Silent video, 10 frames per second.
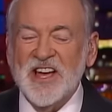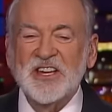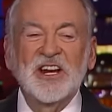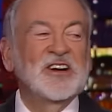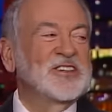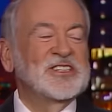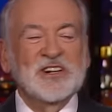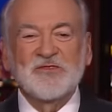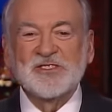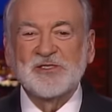You know the
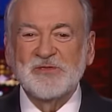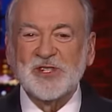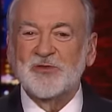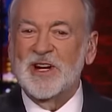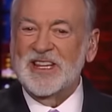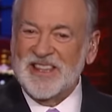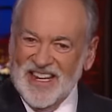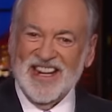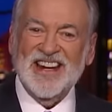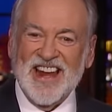difference between
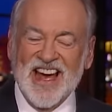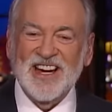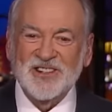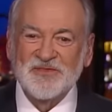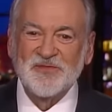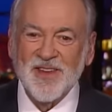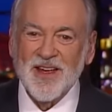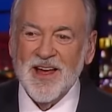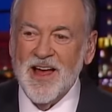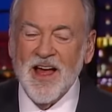then and now?
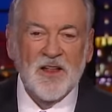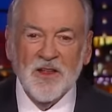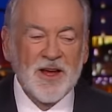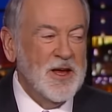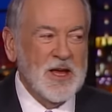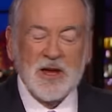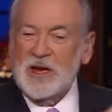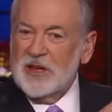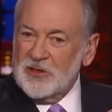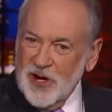
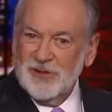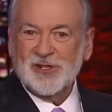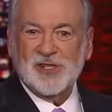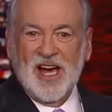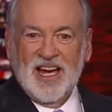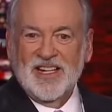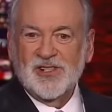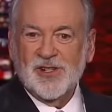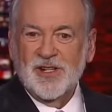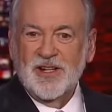In those
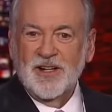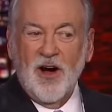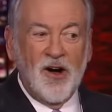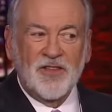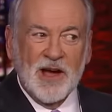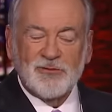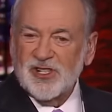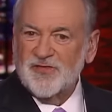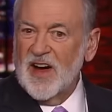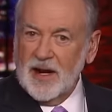days, all that
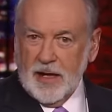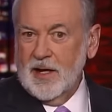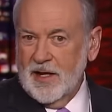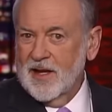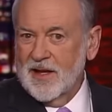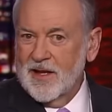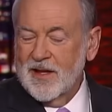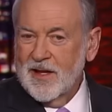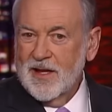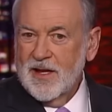was funny.
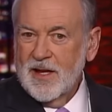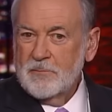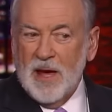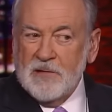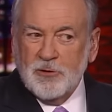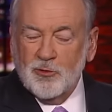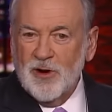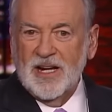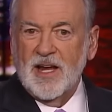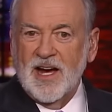People
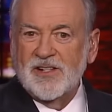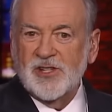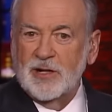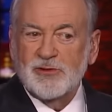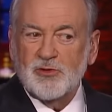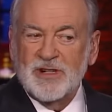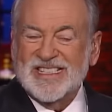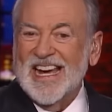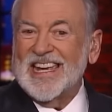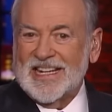realized that it was
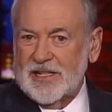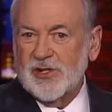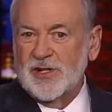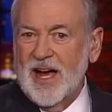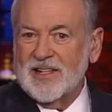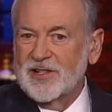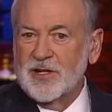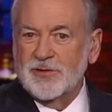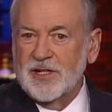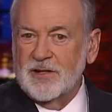ridiculous not to
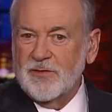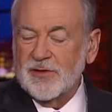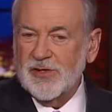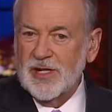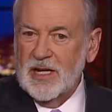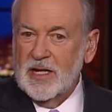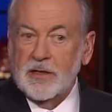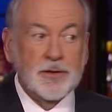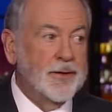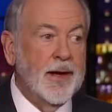know the difference.
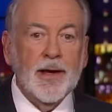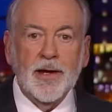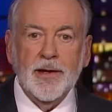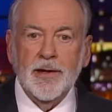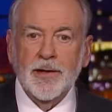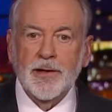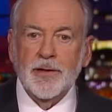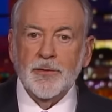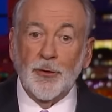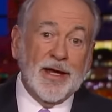Today,
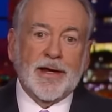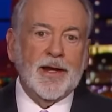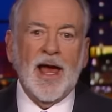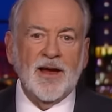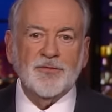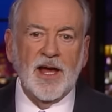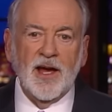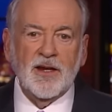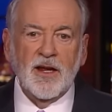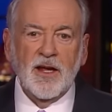we get laughed
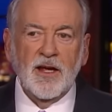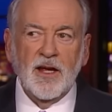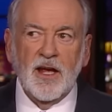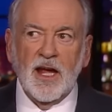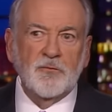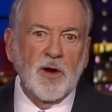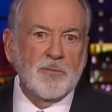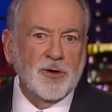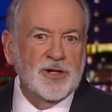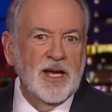at if we
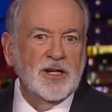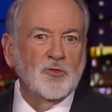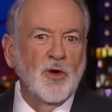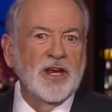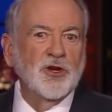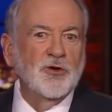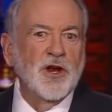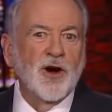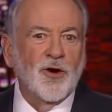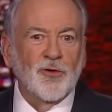pretend we do
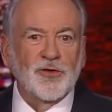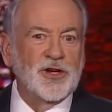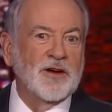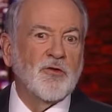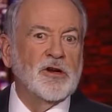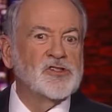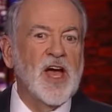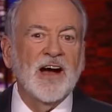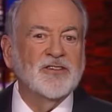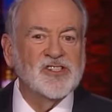know the difference.
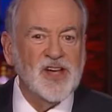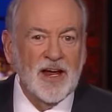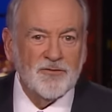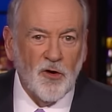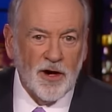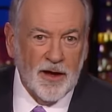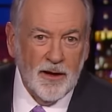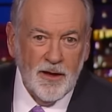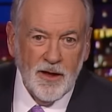How is that for you?